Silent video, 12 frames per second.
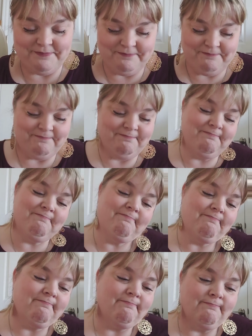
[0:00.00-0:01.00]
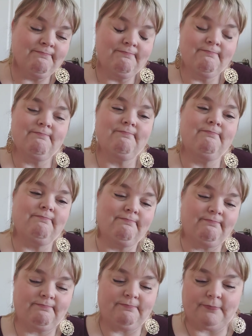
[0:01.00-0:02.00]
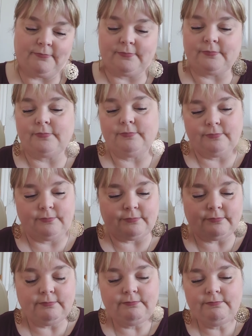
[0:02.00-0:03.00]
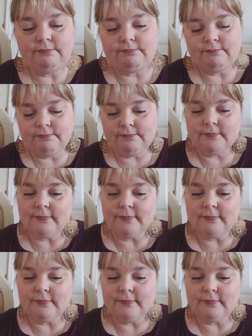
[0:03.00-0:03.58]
Nothing is said.